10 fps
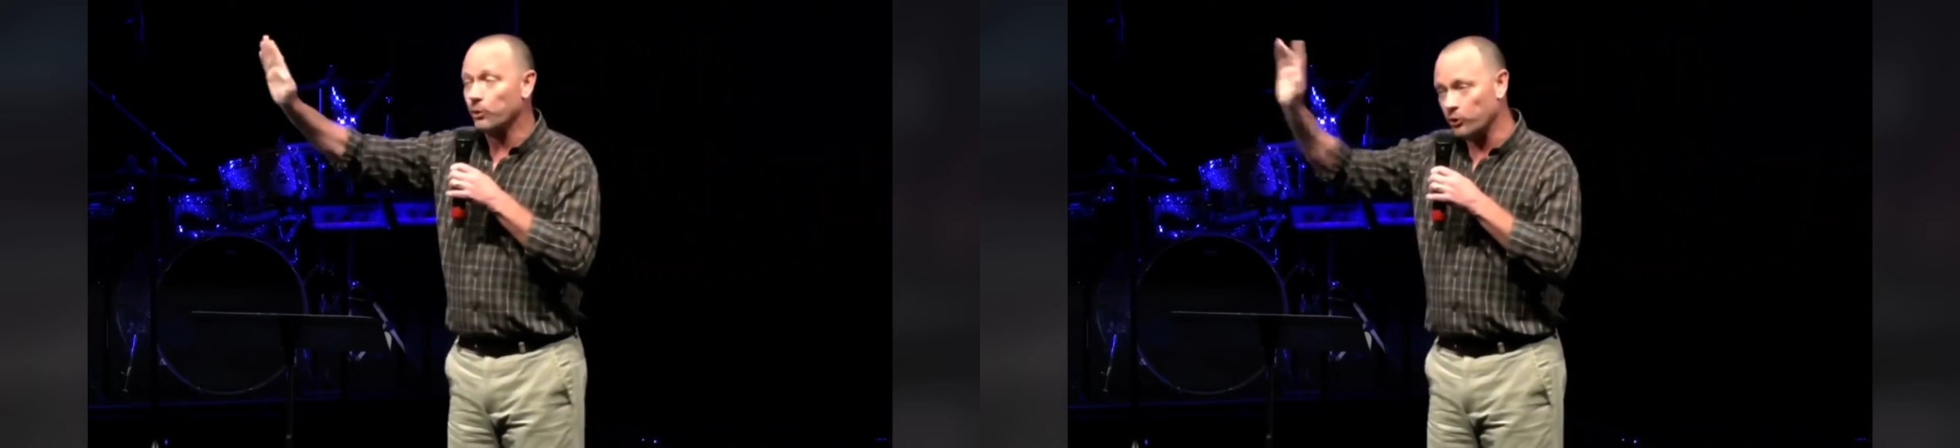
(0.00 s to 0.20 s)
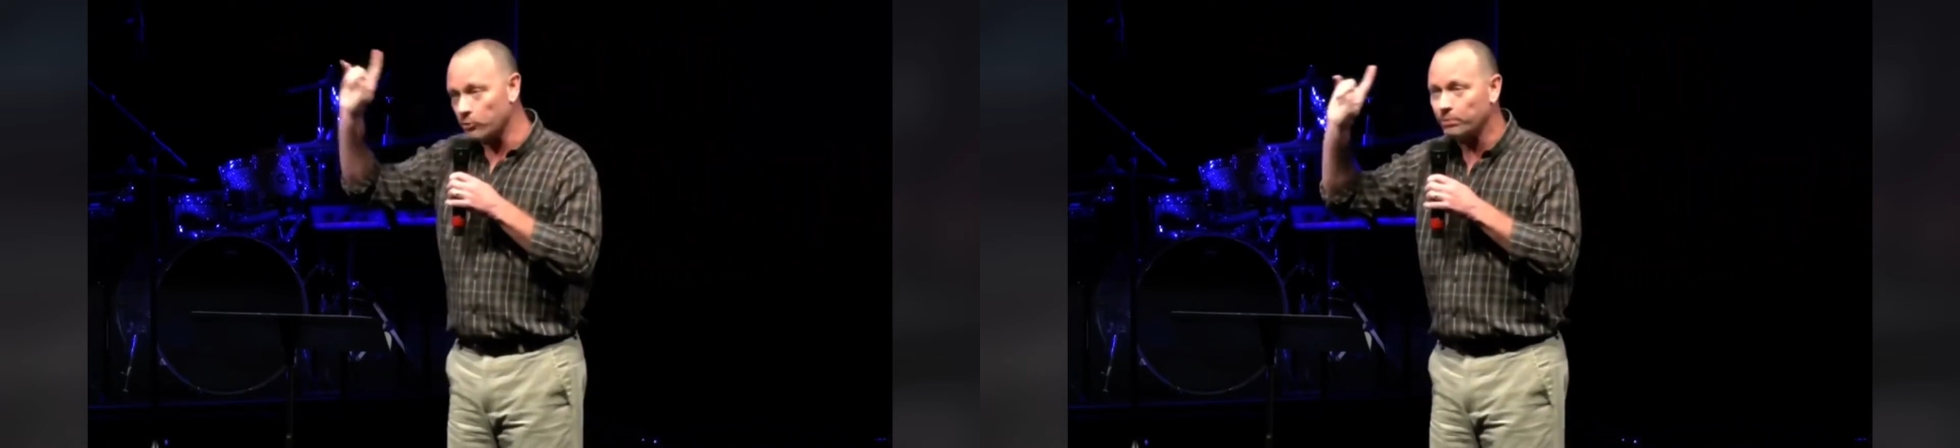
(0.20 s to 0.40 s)

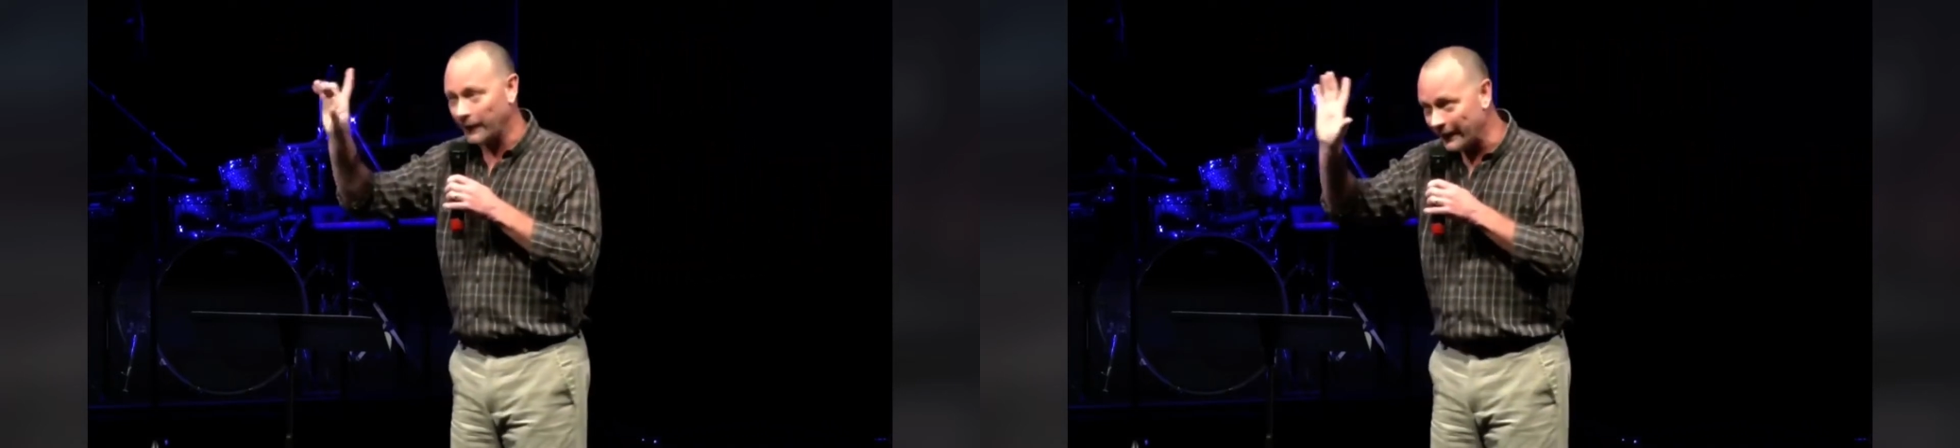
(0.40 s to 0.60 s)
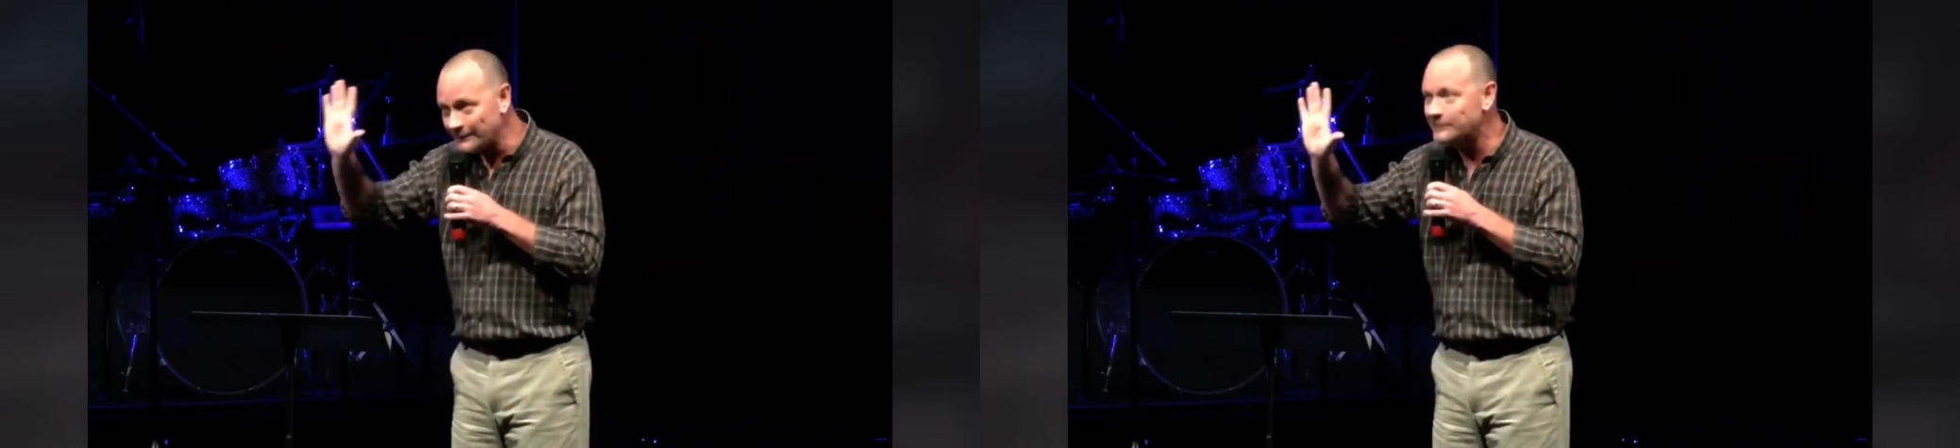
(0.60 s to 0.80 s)
a good
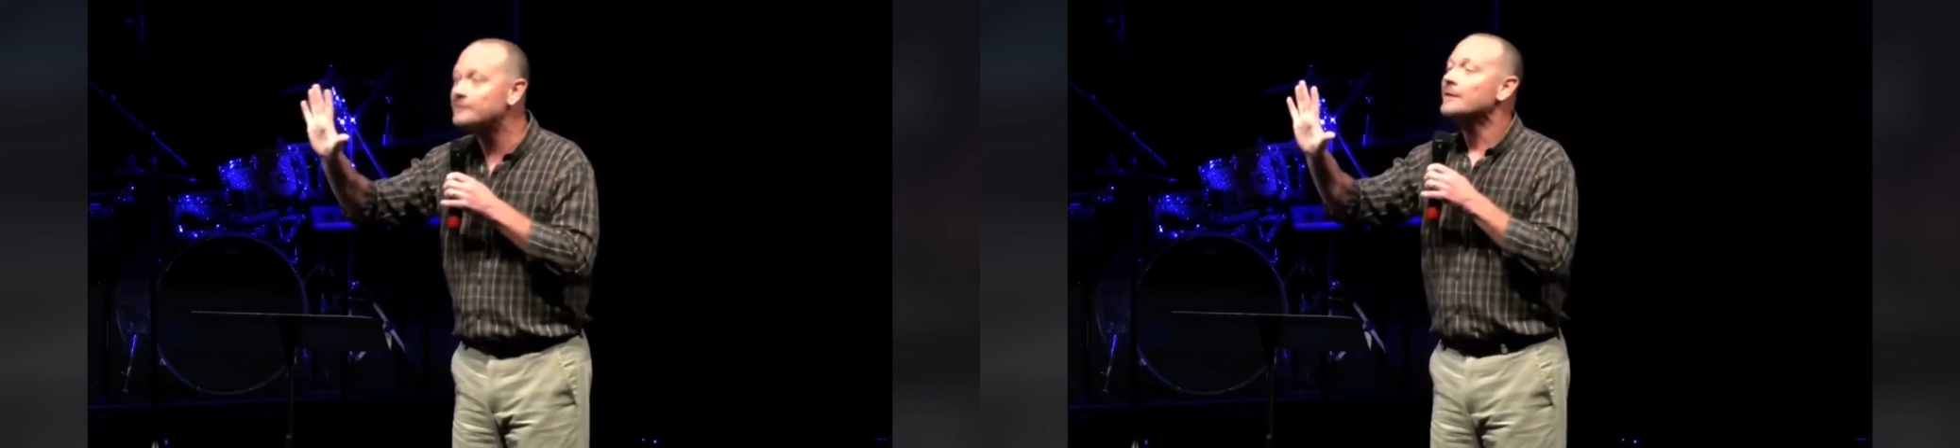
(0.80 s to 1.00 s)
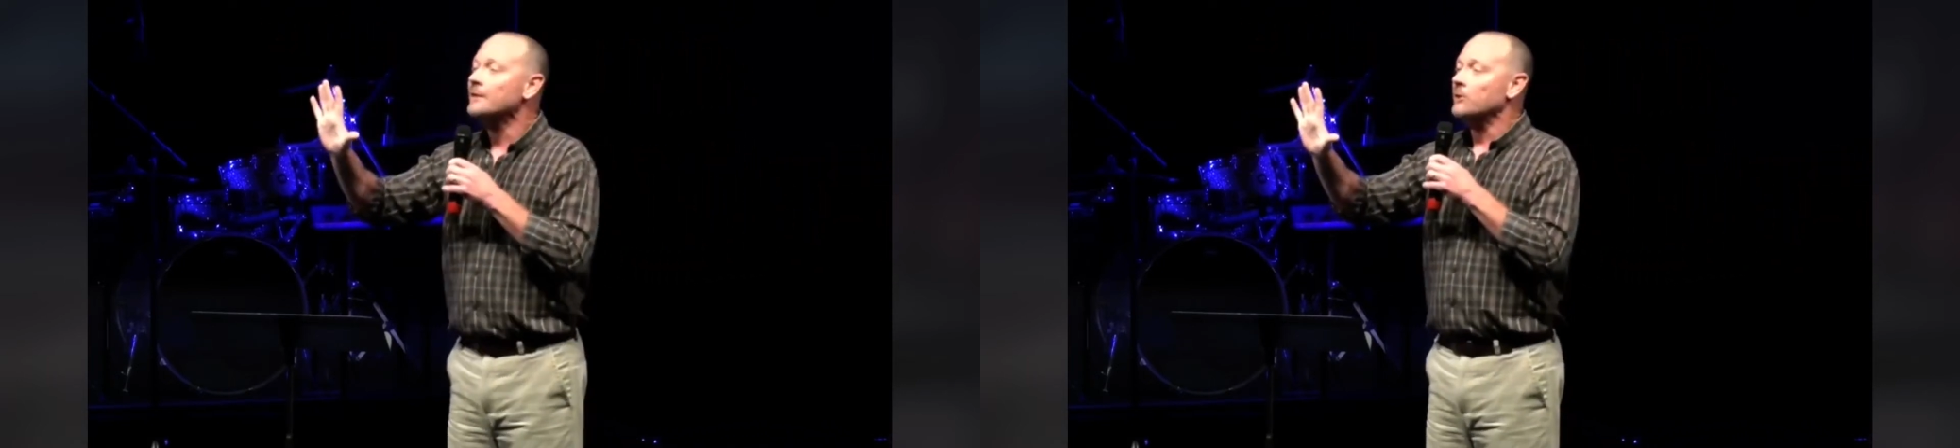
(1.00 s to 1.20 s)
place.
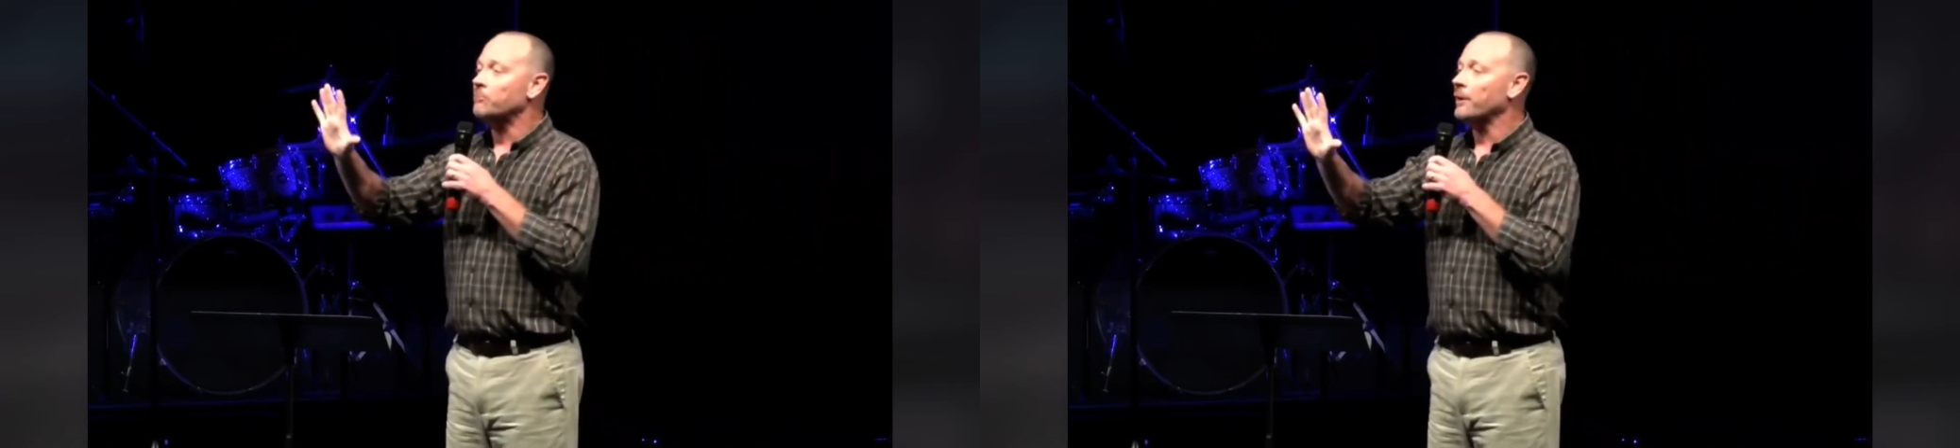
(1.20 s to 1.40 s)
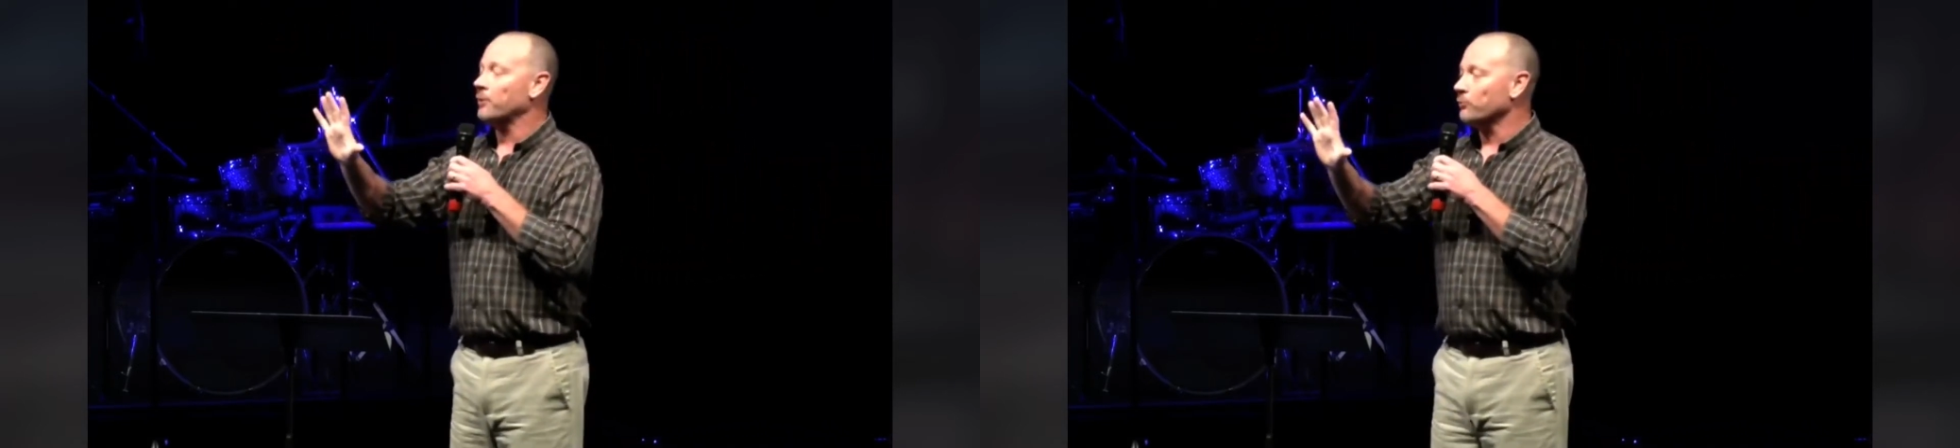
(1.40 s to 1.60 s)

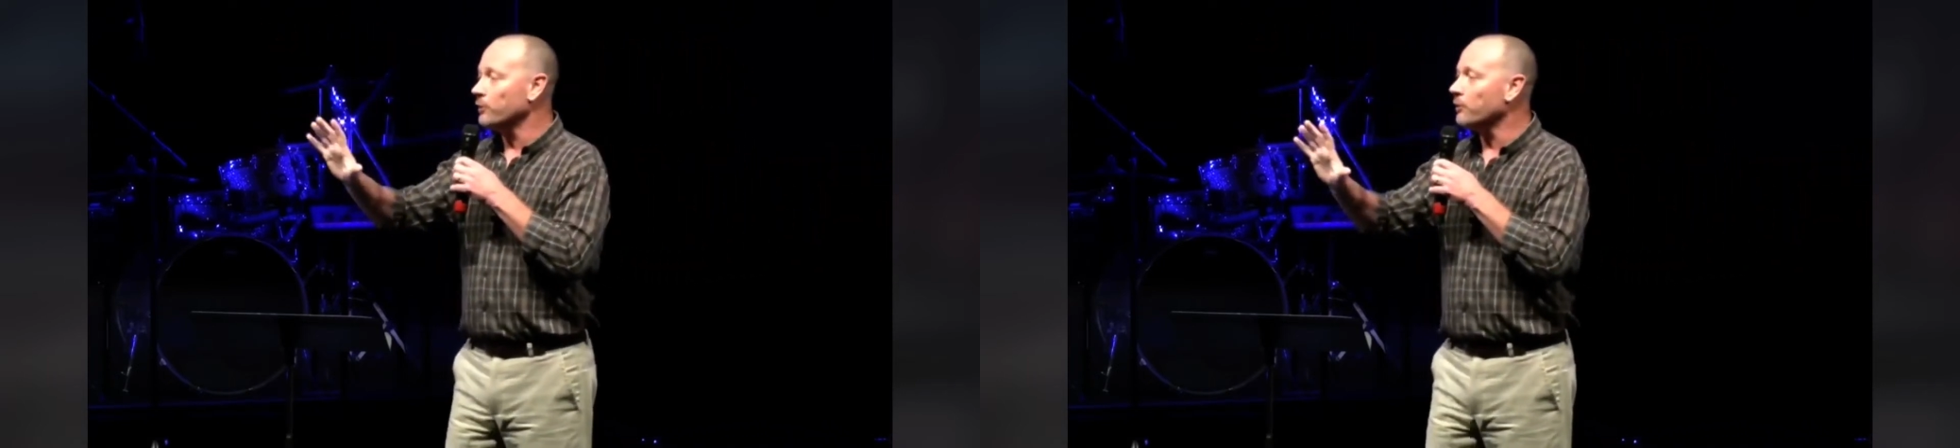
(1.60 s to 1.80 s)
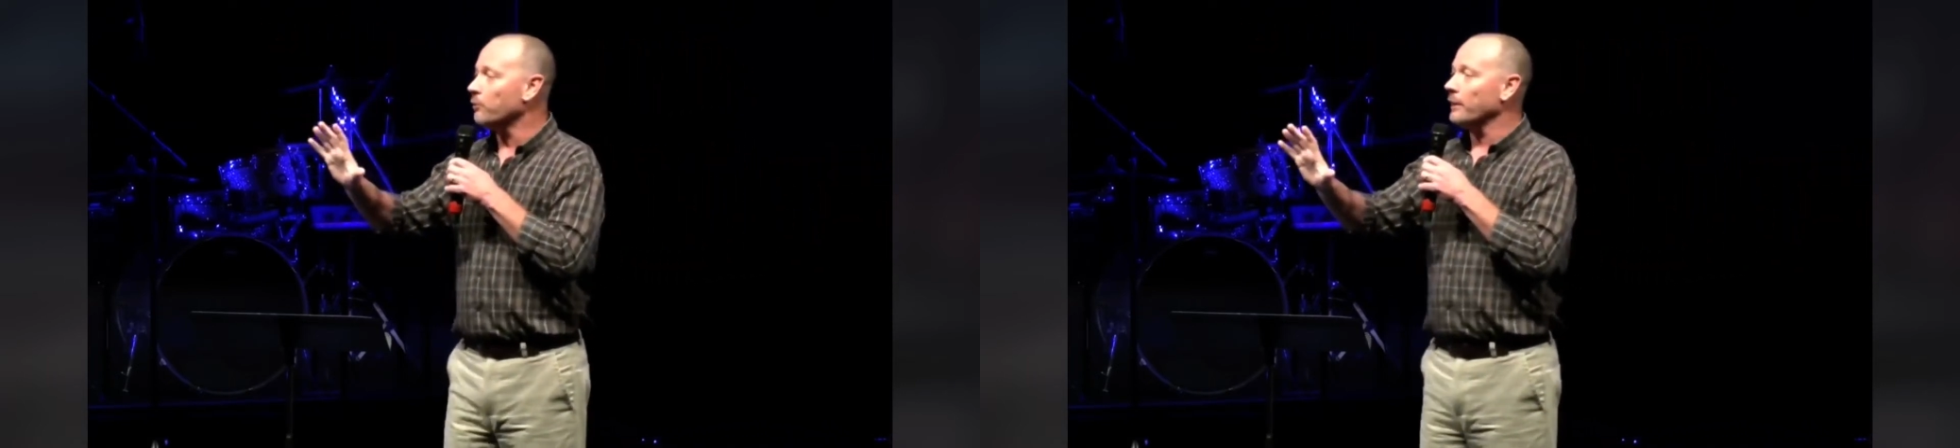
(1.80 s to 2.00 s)
But
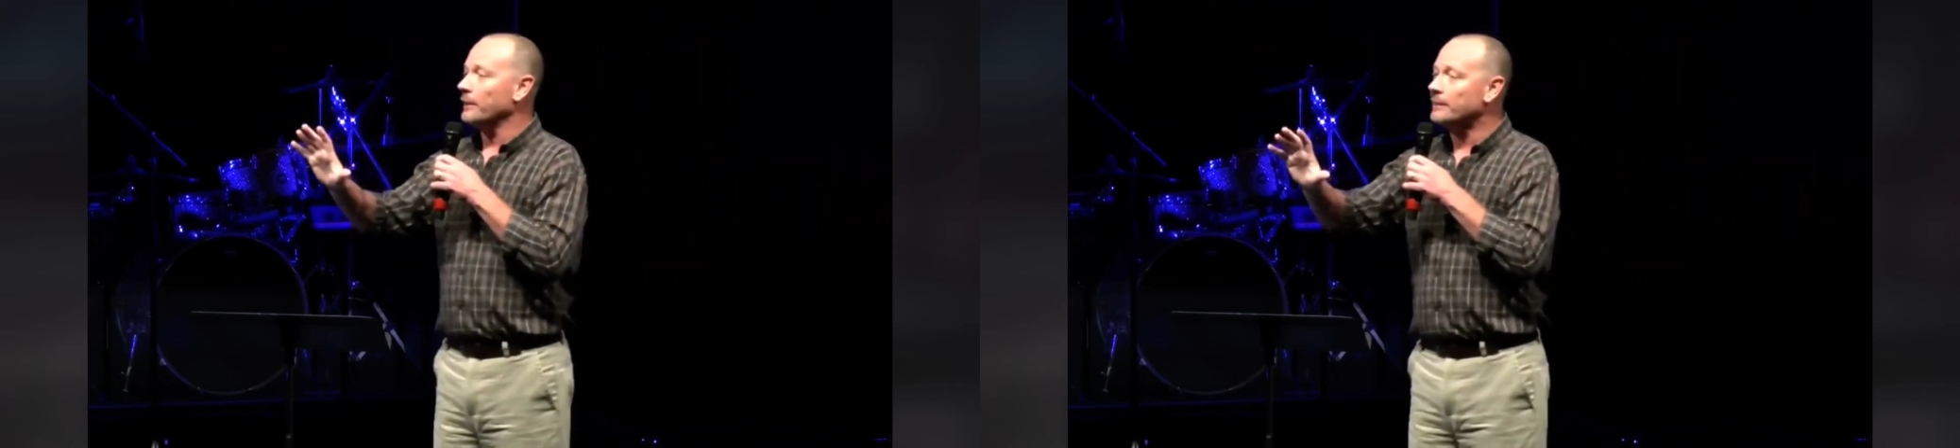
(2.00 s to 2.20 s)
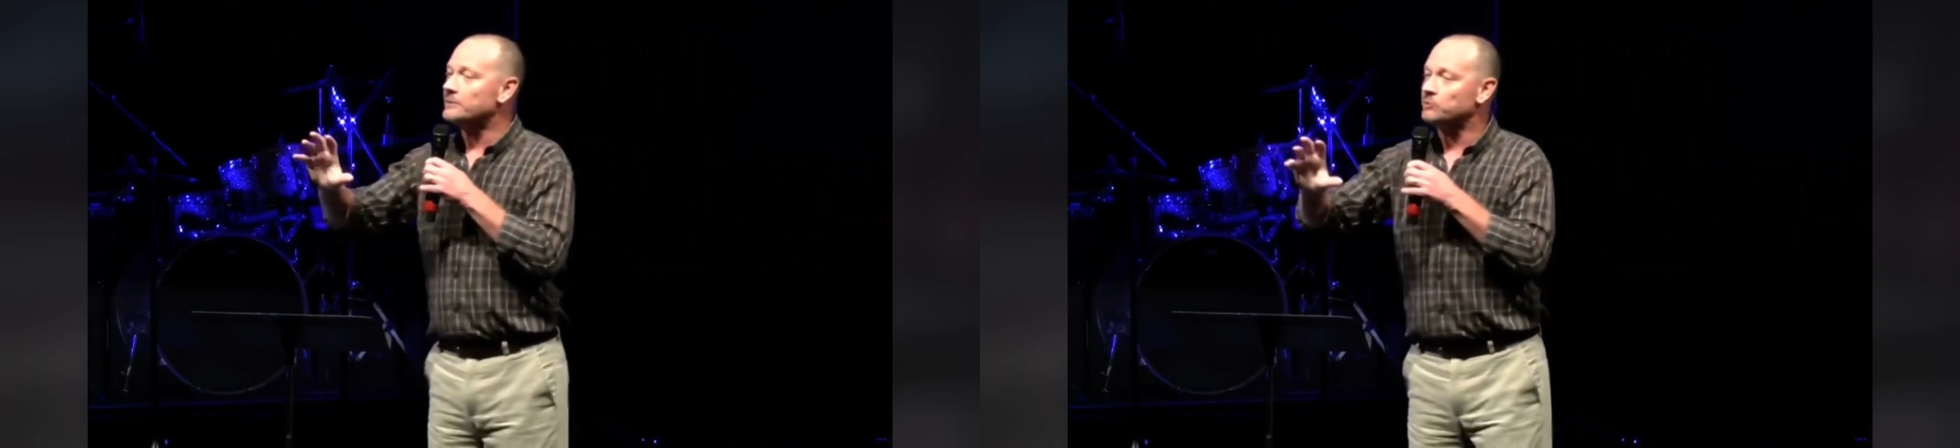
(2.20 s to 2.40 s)
really, what it is,